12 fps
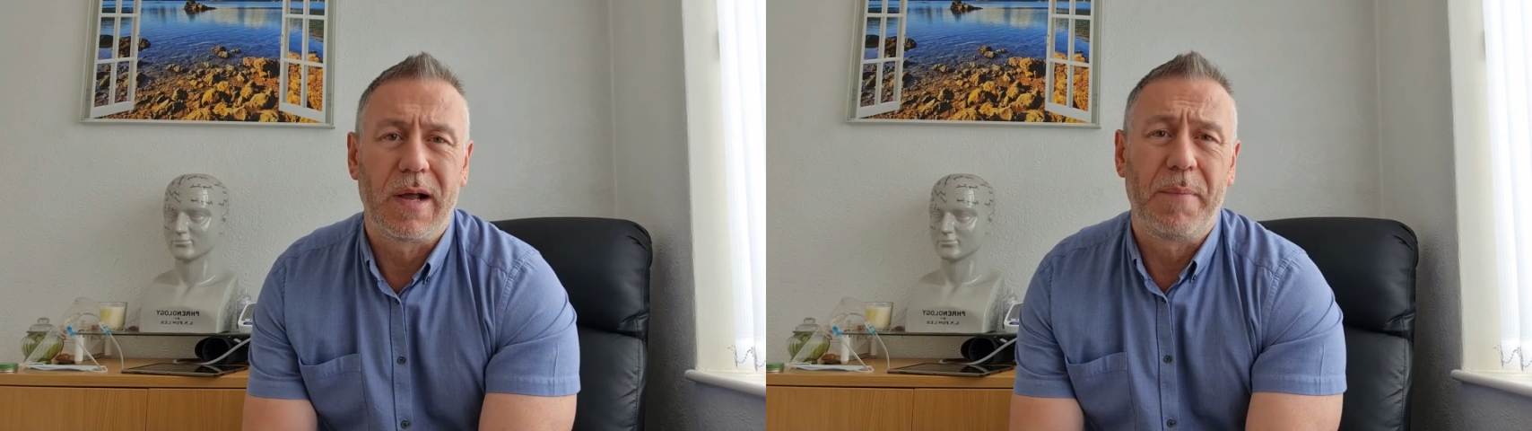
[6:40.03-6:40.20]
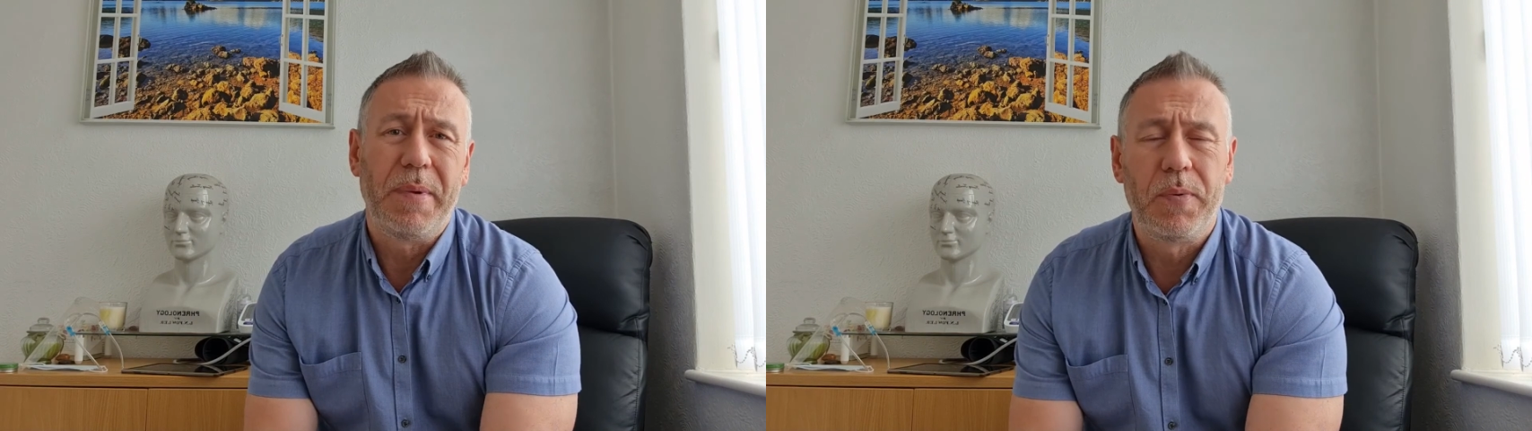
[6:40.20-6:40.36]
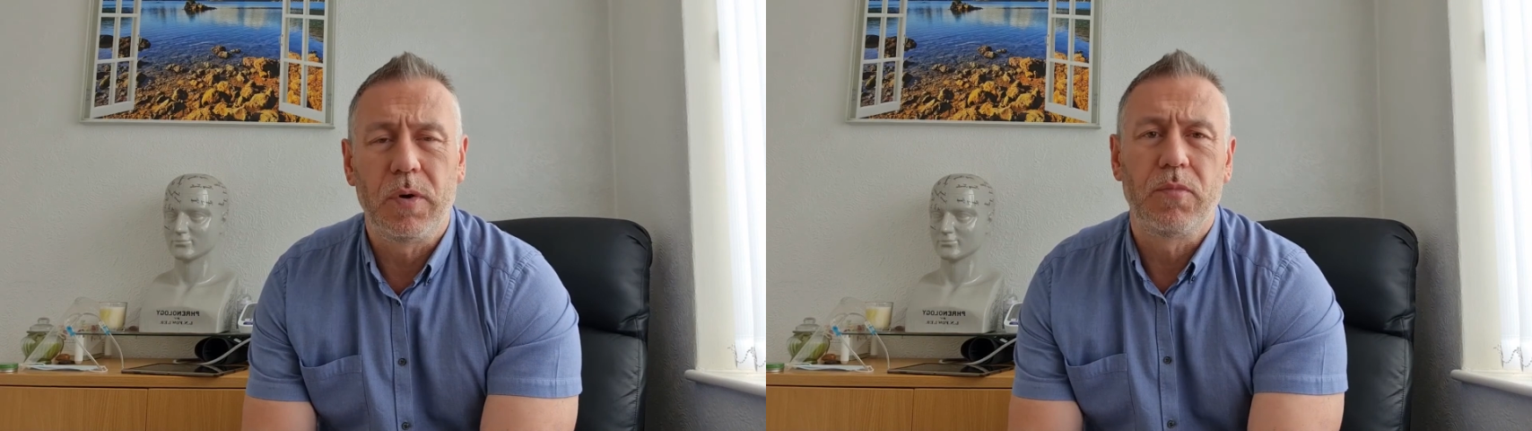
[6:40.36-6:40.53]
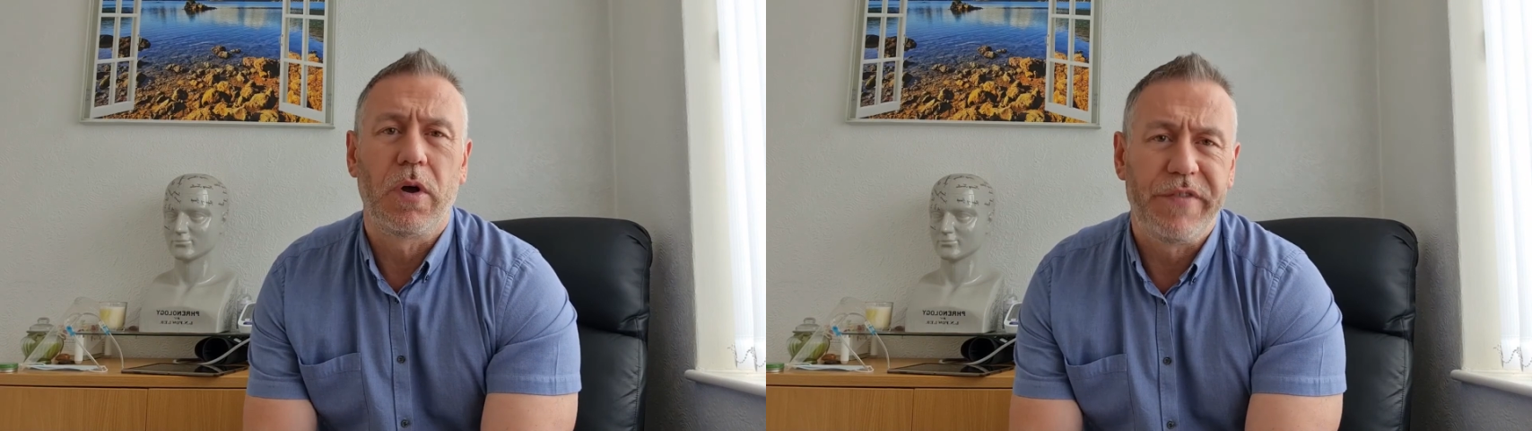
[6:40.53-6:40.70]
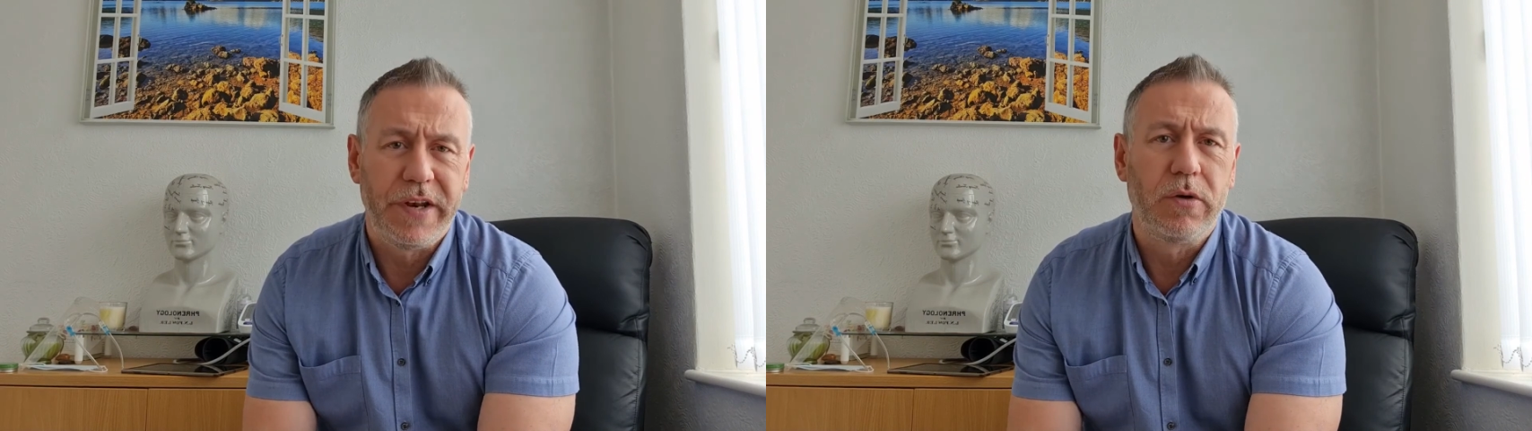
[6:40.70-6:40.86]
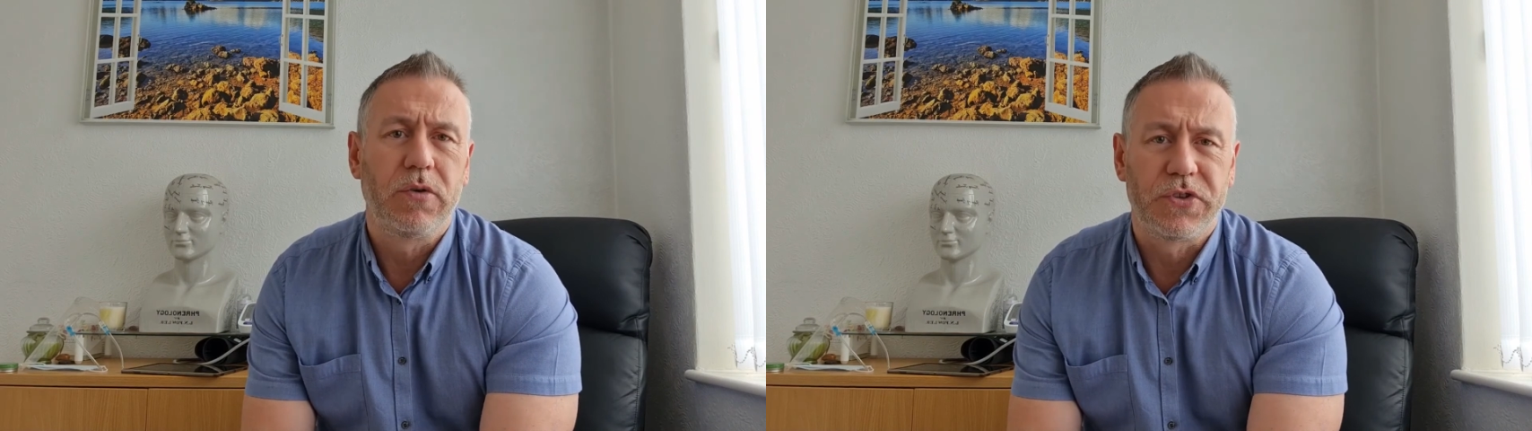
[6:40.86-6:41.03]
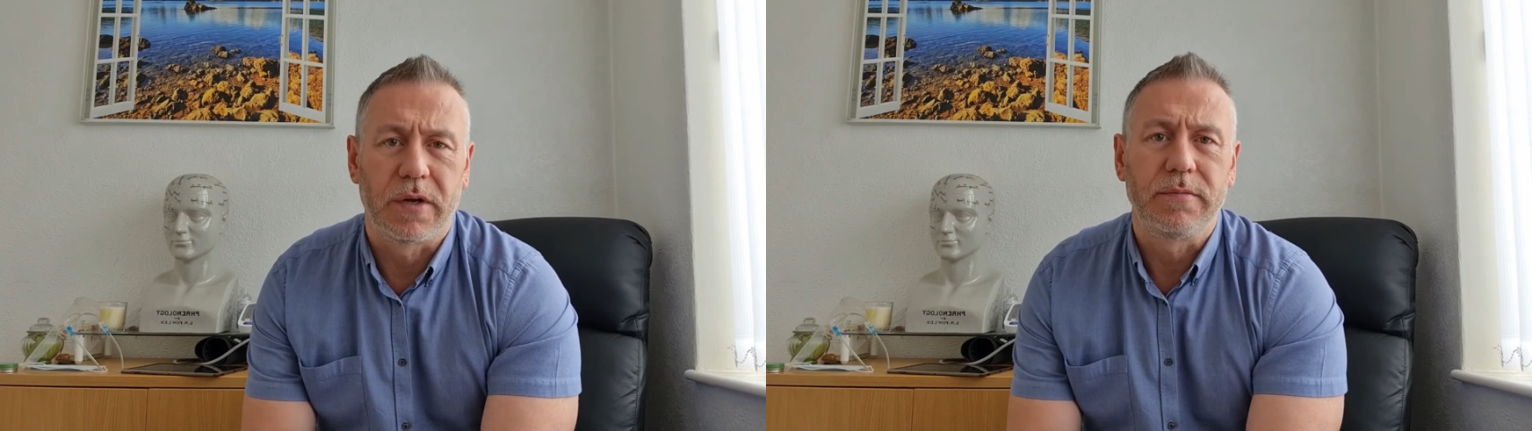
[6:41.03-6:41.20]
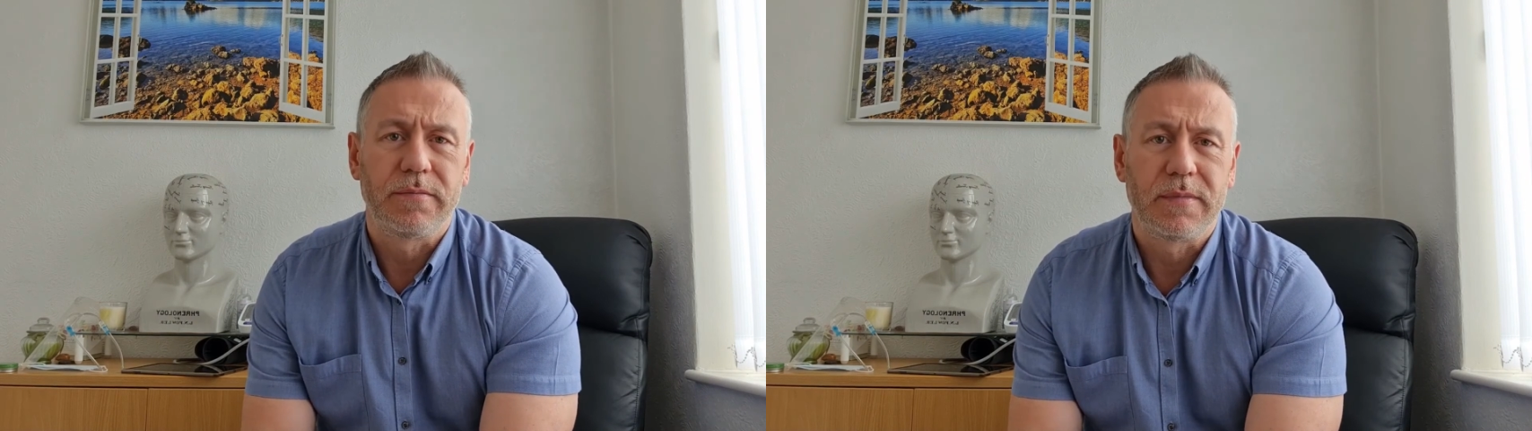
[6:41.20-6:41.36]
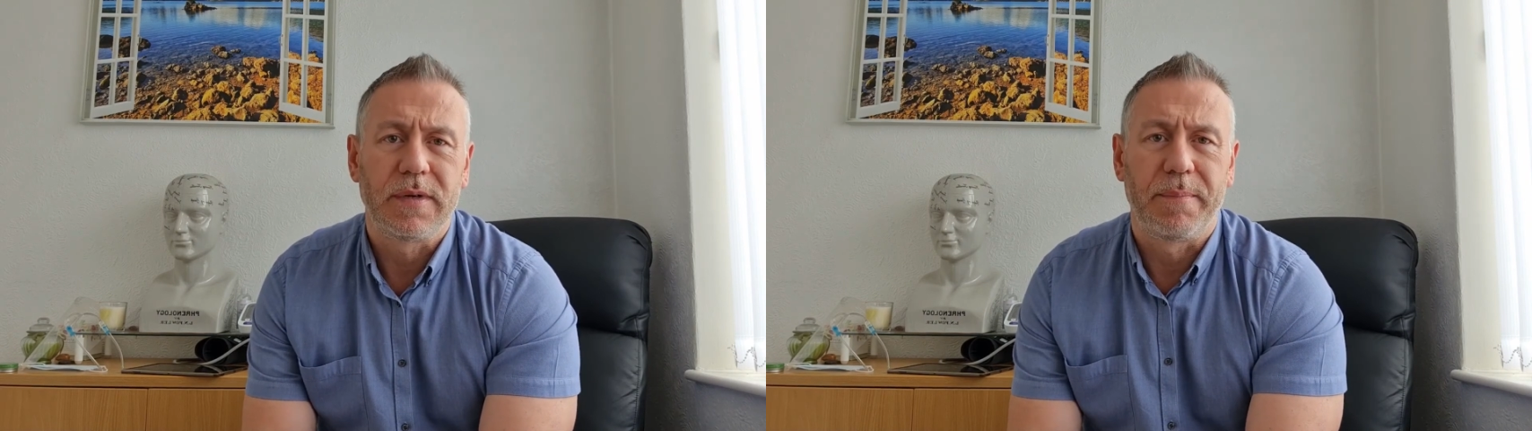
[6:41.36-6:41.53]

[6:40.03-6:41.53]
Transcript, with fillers: I'll be putting more videos on